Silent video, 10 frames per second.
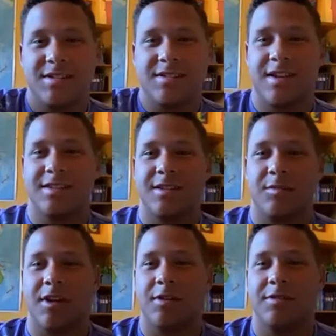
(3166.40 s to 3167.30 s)
to say that
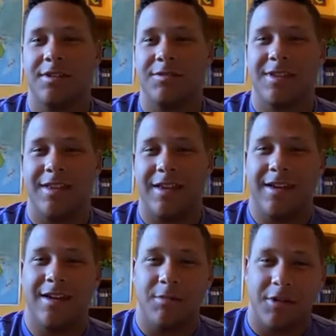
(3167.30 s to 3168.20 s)
something I really, really
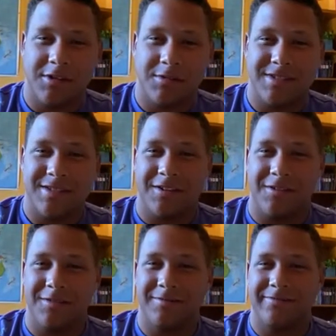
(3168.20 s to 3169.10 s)
like about
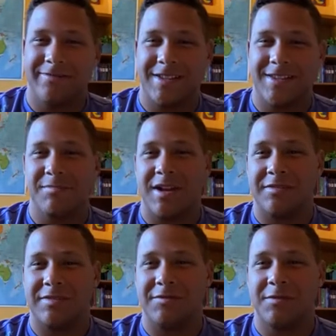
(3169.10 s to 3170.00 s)
USL that's
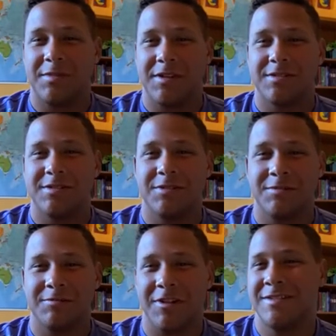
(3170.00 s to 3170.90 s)
benefit from being
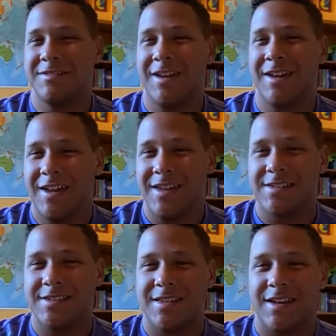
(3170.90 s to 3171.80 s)
student run
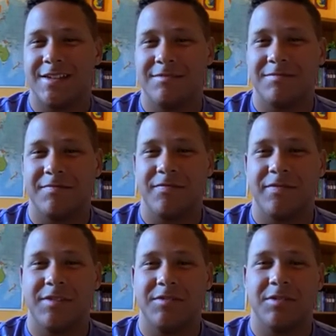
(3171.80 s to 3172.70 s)
is that
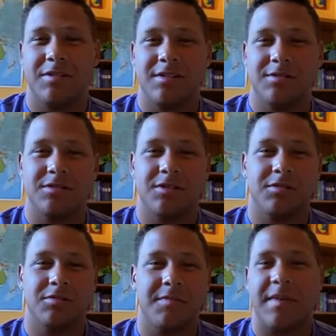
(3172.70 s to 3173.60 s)
there's
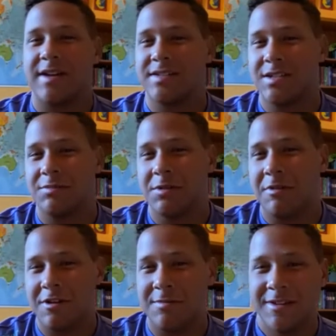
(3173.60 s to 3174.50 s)
no capacity
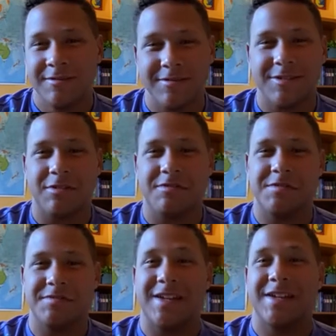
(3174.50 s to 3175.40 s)
requirement. So if
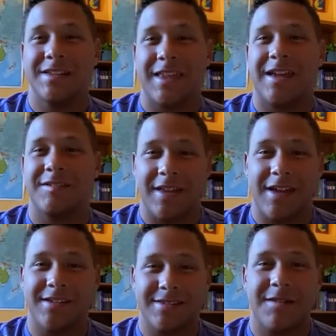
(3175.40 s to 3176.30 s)
you need to like
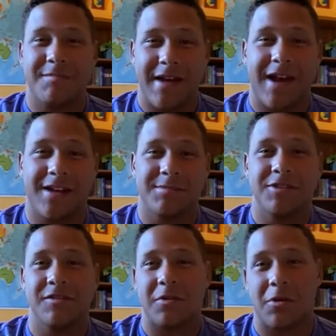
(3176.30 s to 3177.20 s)
take a step back because
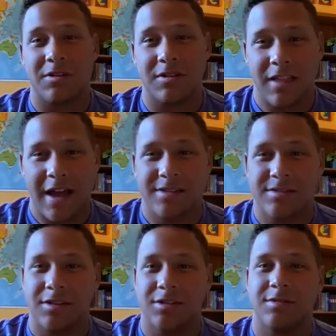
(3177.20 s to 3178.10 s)
you have a hard
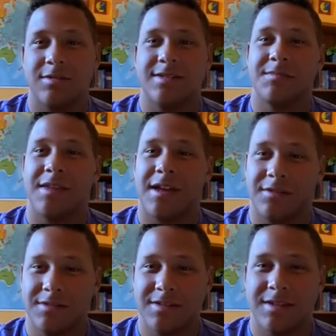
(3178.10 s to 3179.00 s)
class or you're doing something
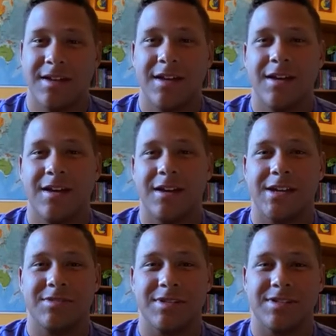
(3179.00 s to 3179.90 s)
else, or
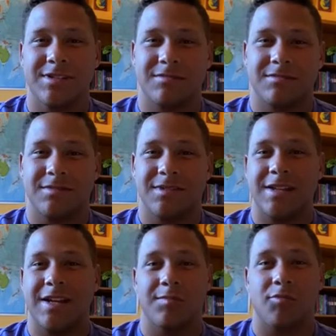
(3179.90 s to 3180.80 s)
you just
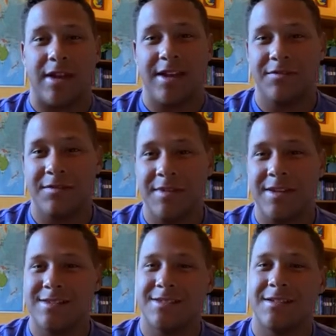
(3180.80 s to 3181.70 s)
need a break from
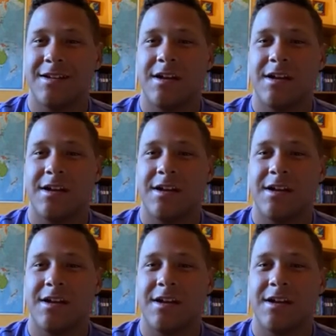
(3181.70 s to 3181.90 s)
this,